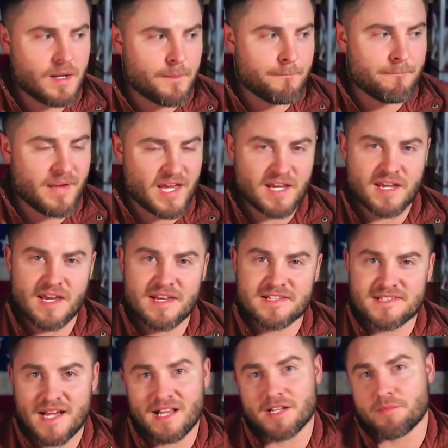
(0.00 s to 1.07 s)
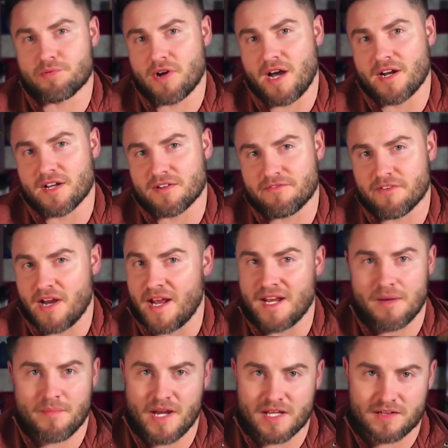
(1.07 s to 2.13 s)
make a solid product for any
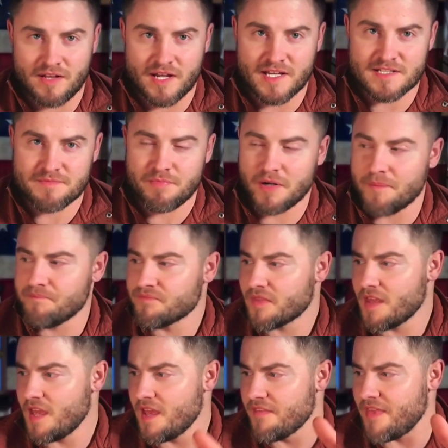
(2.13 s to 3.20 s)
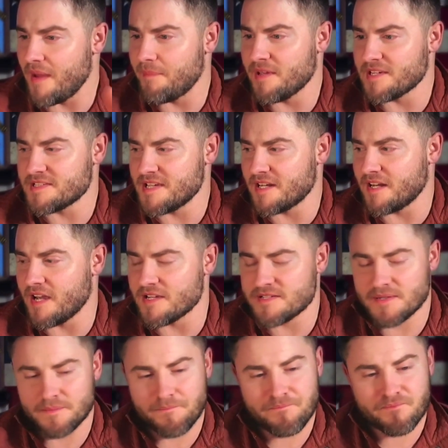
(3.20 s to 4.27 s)
of my clients. But that being said, guys,
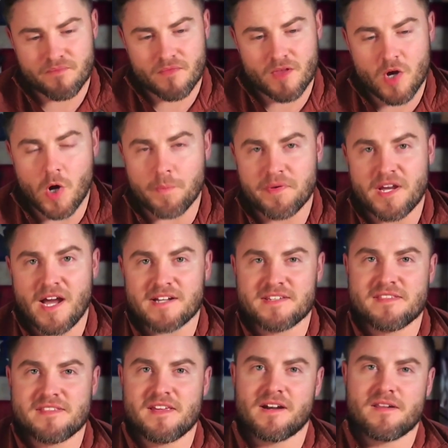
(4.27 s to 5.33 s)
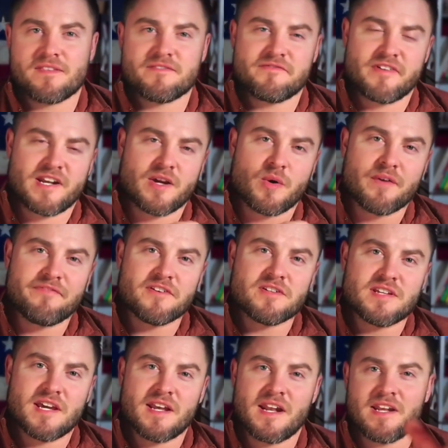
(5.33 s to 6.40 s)
hope you got to the end of this video. If you
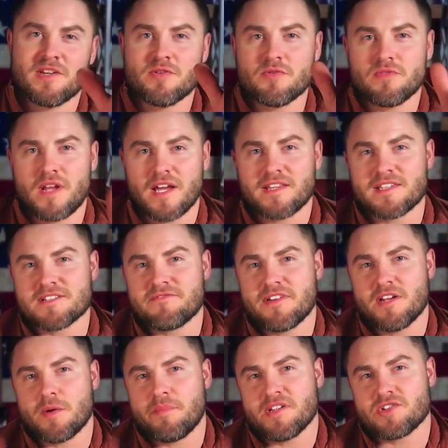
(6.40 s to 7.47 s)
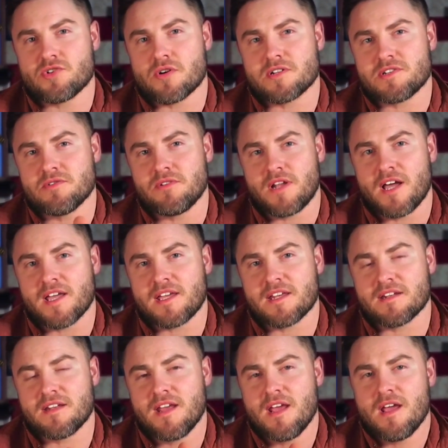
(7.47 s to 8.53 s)
did and you liked this video, be sure to like
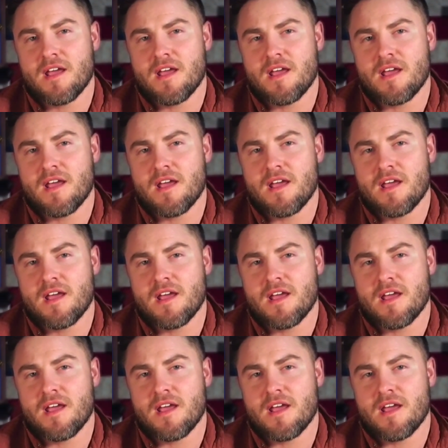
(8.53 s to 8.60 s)
and